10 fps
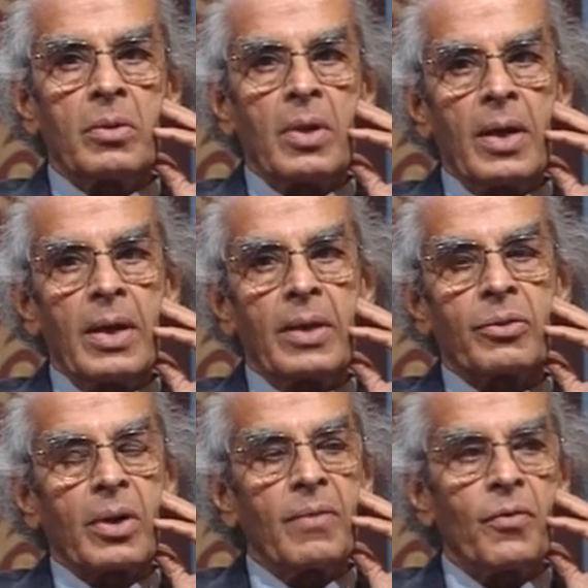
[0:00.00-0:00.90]

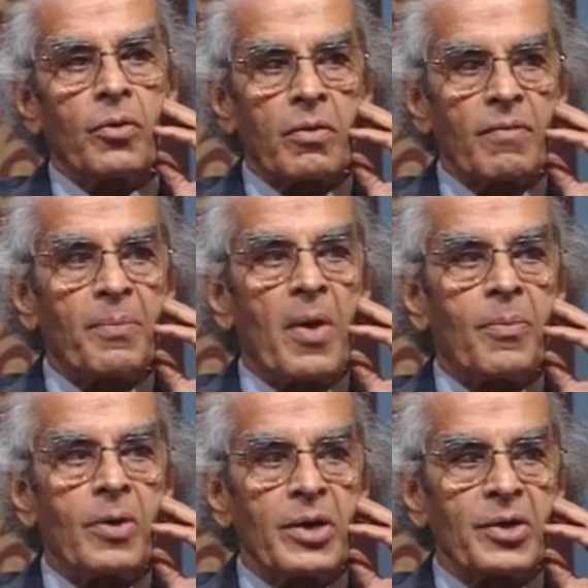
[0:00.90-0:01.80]
3/4 of the
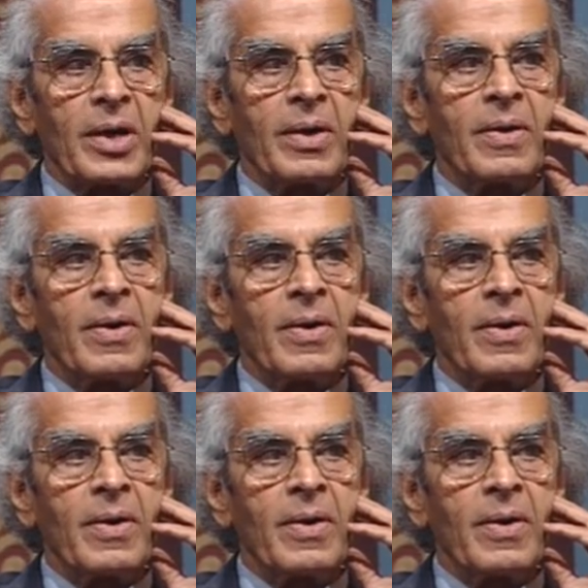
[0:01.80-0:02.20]
population